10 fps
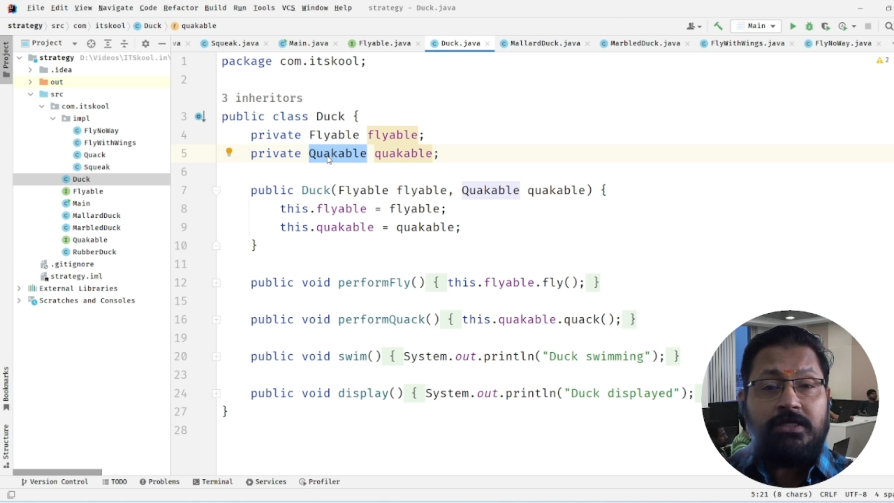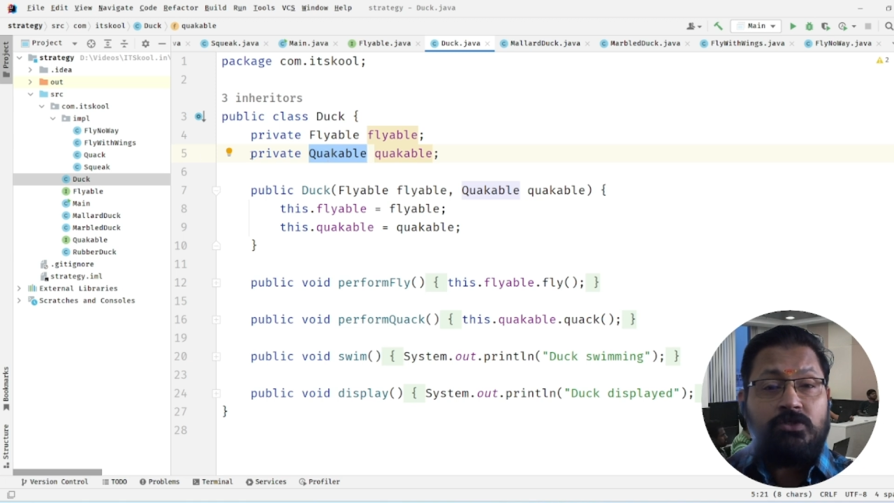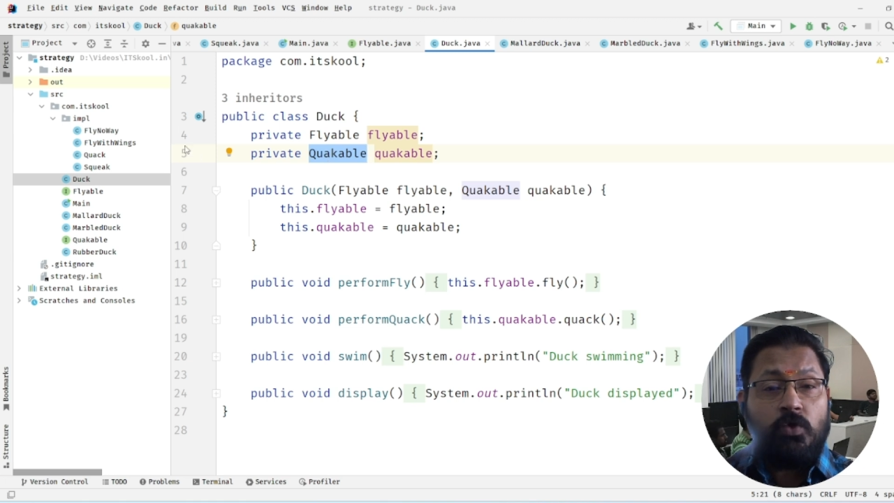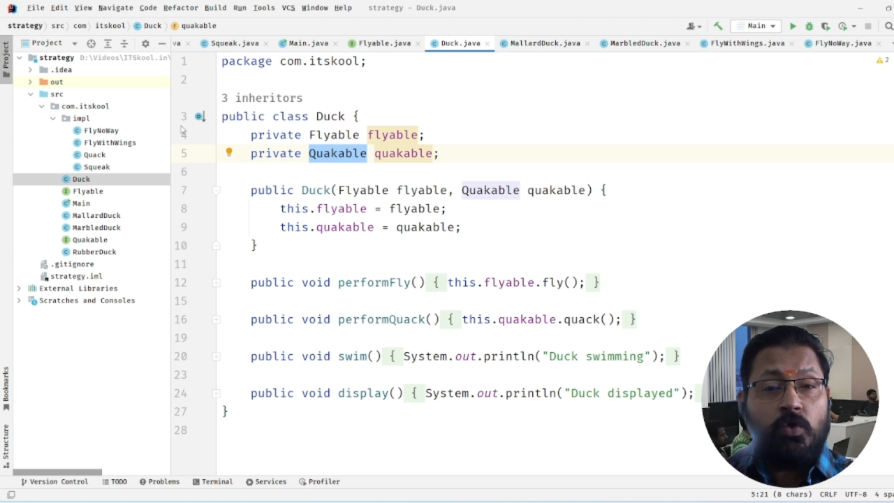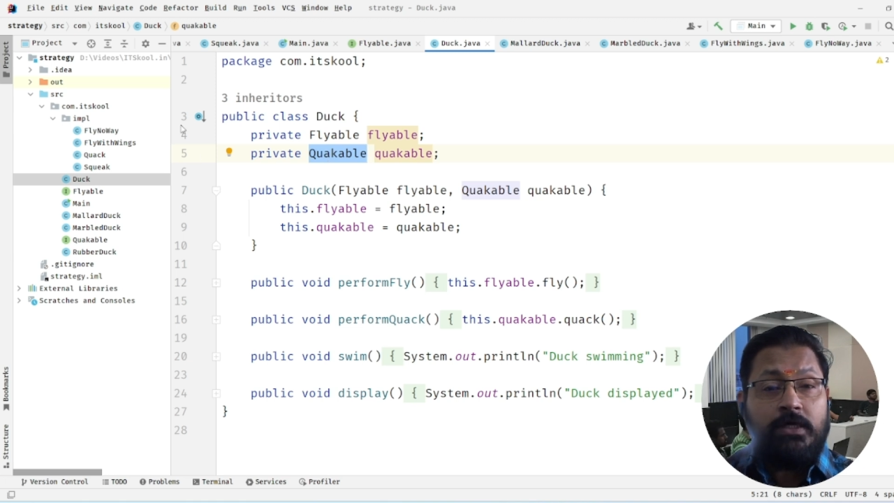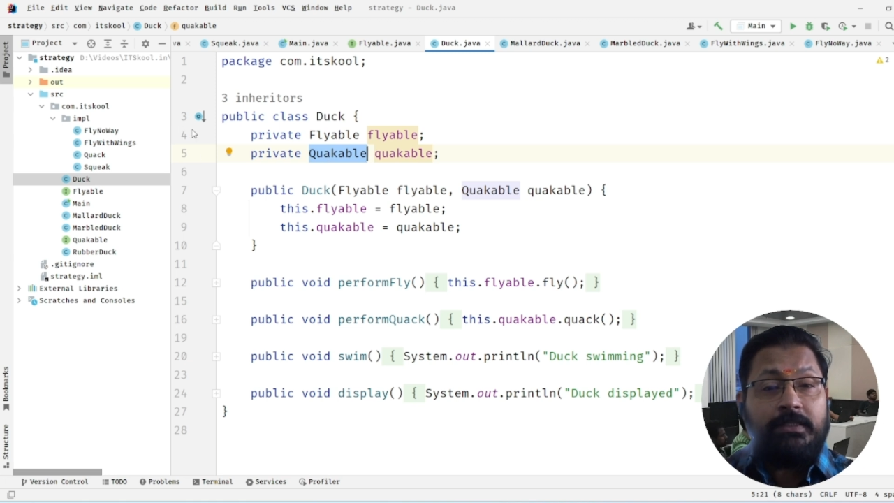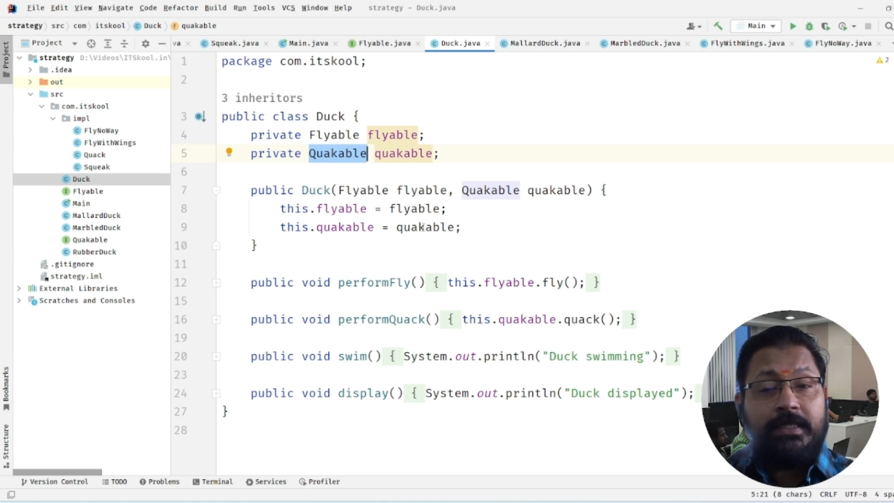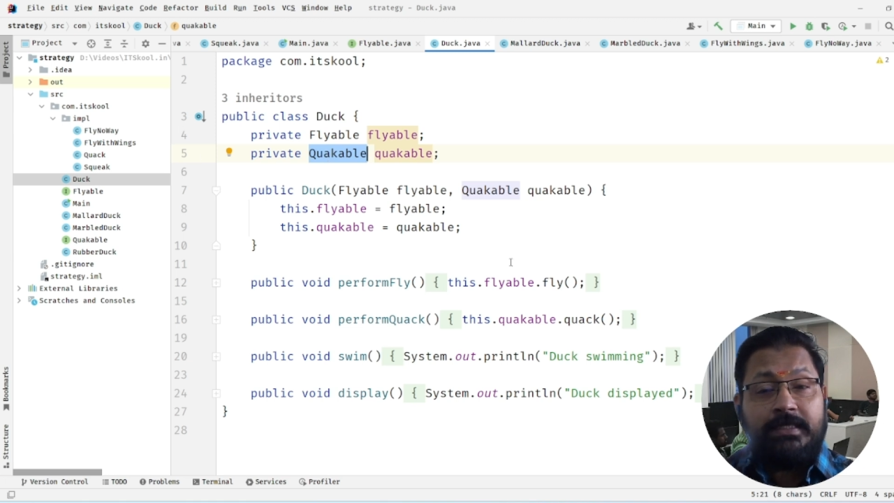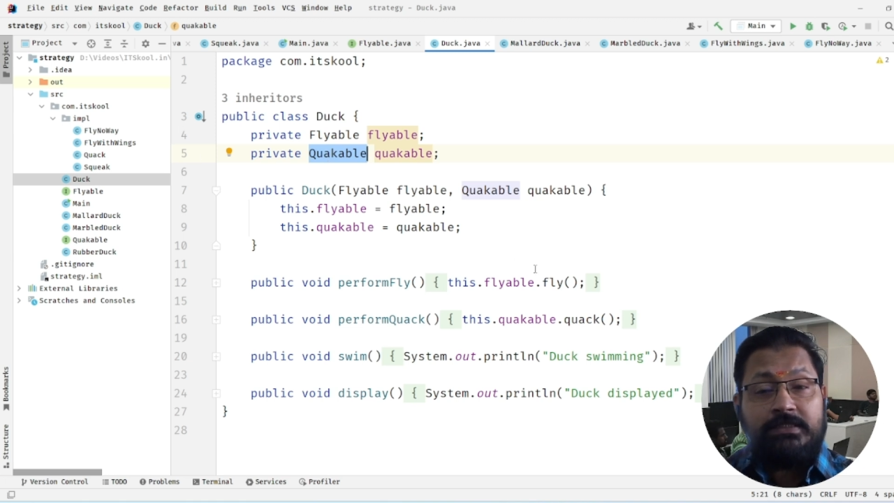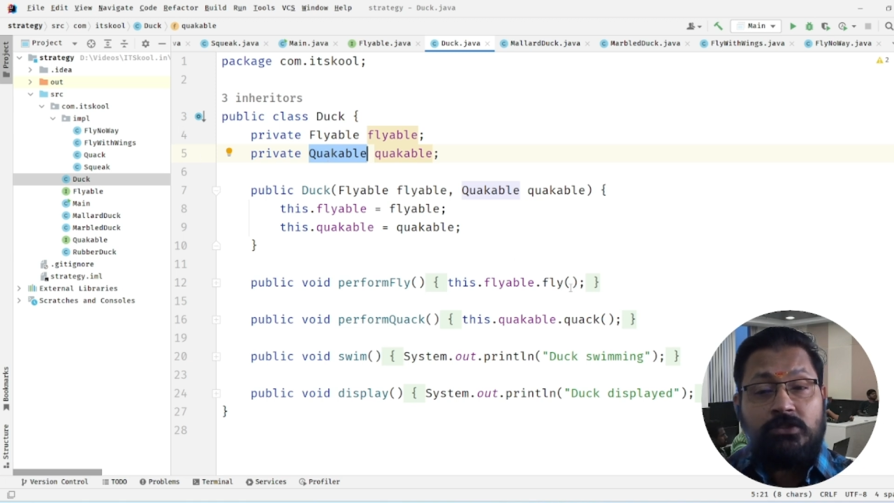So
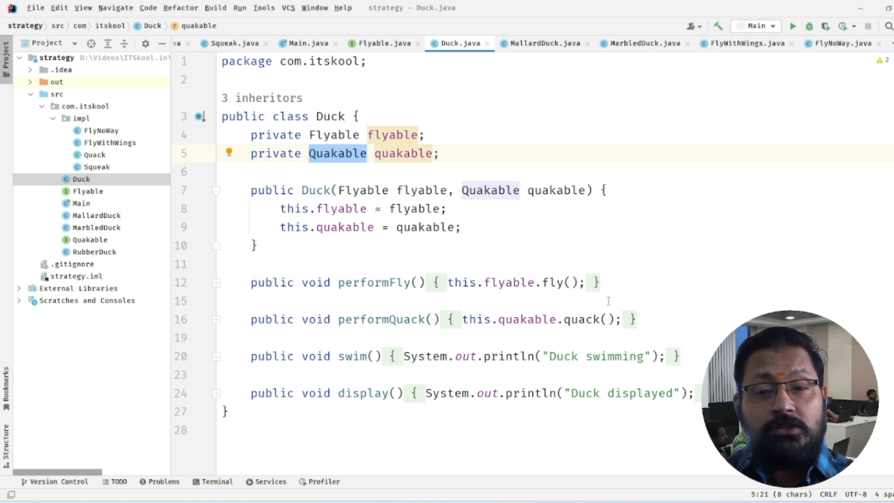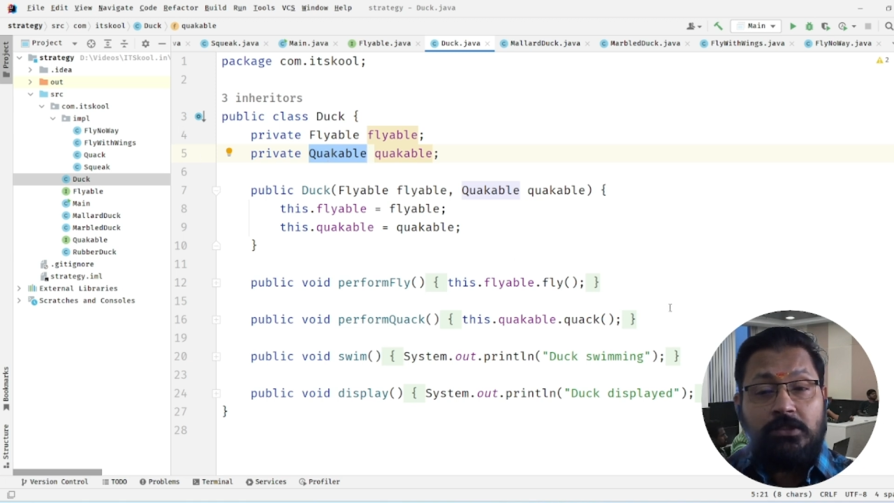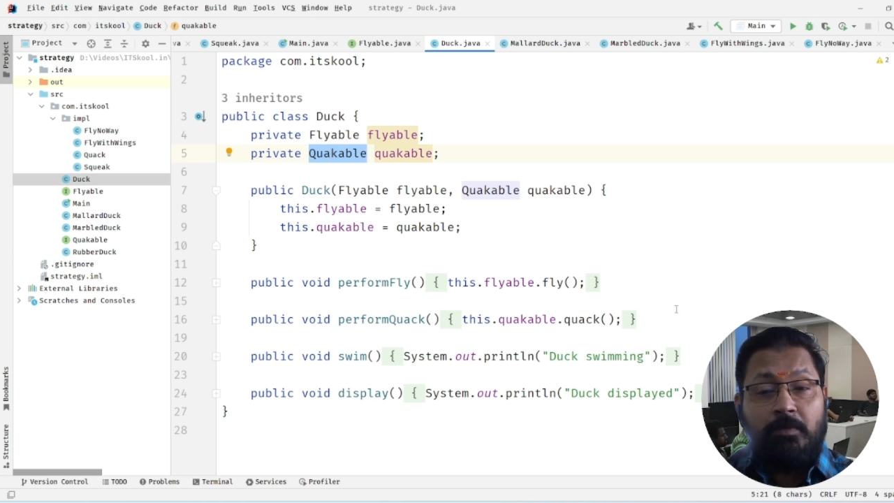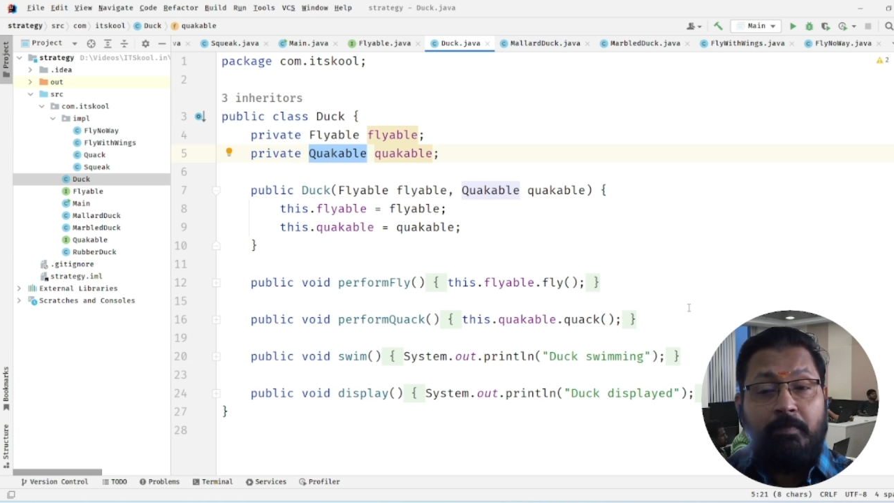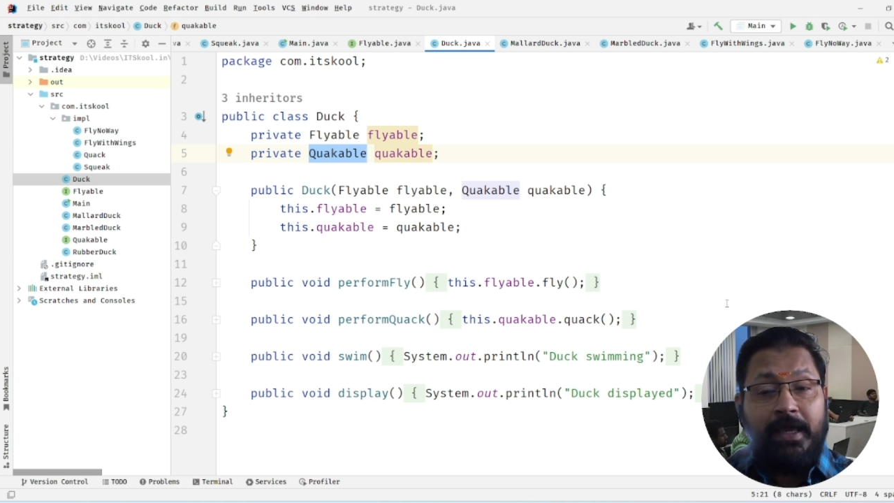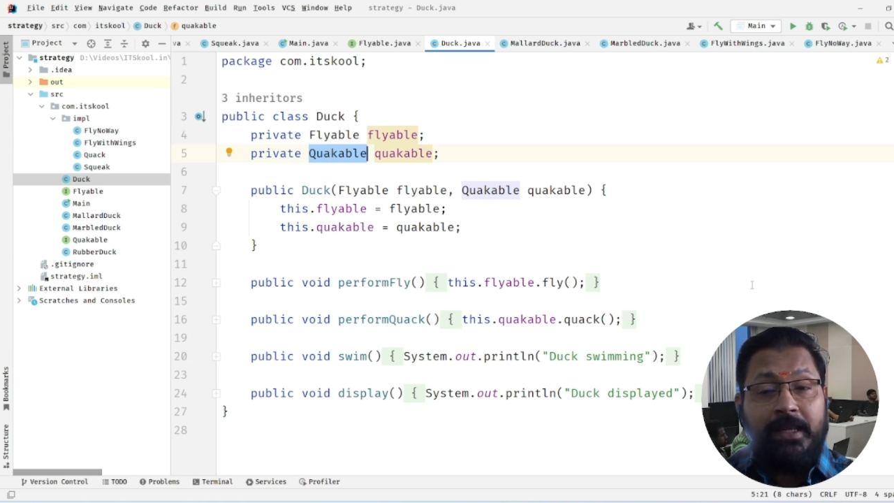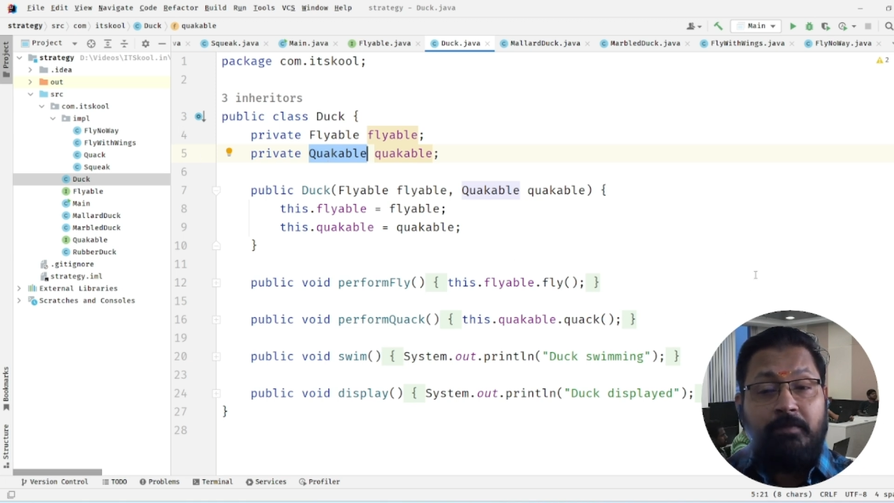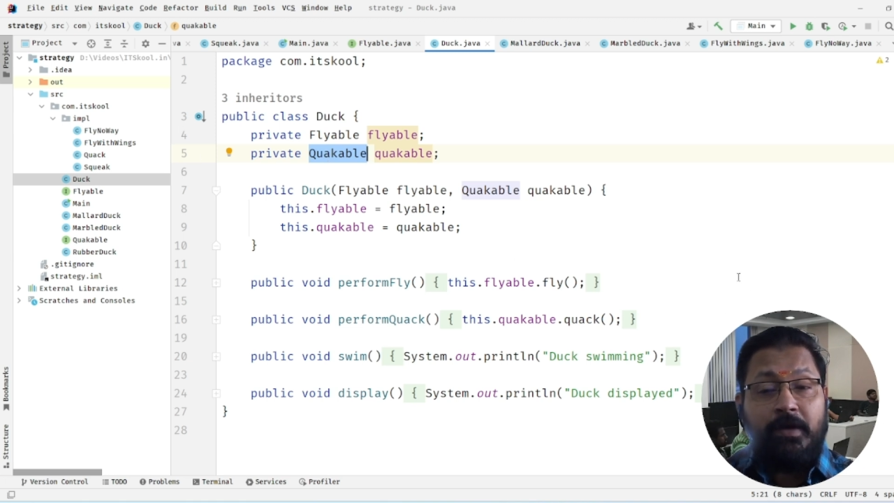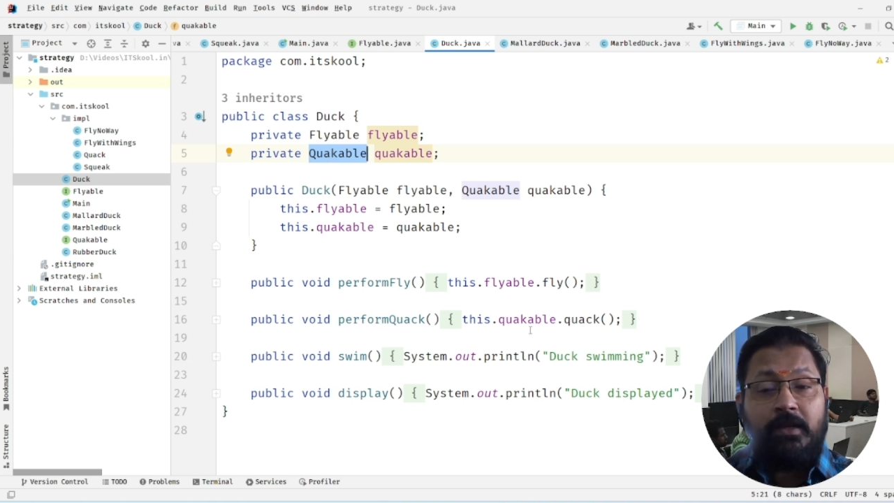that is the main